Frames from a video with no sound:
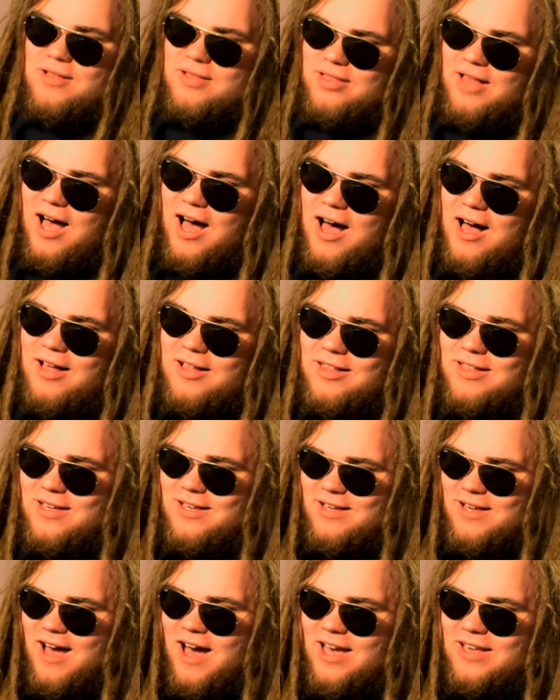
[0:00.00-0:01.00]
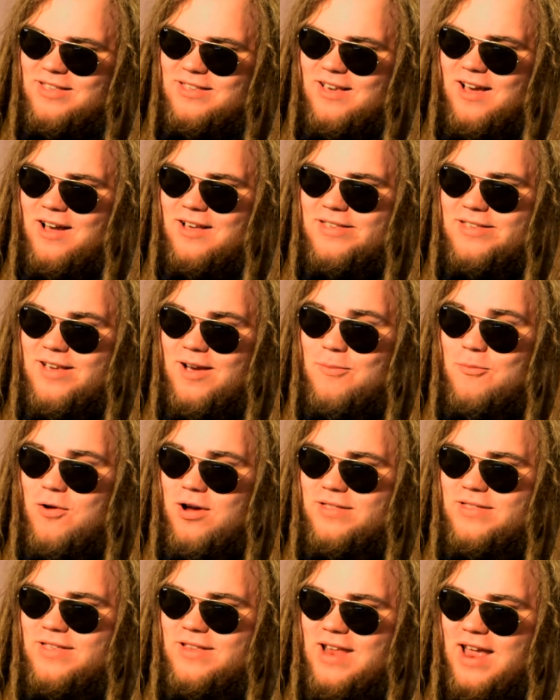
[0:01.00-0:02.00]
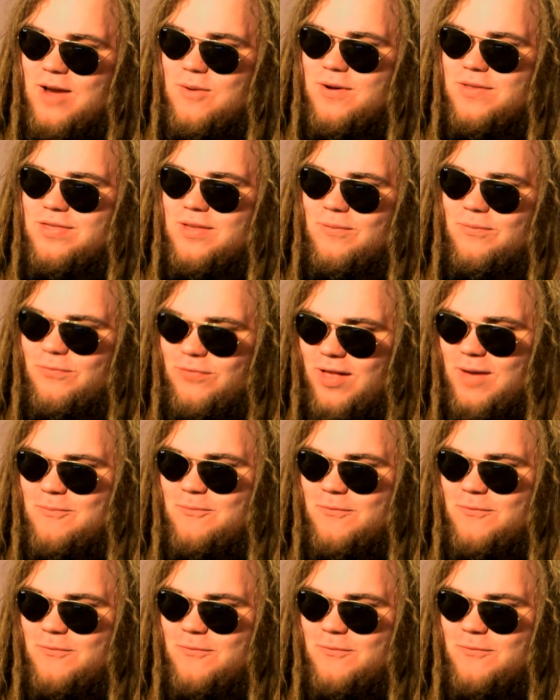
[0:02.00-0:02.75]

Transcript: LOL. I saw someone today with a flip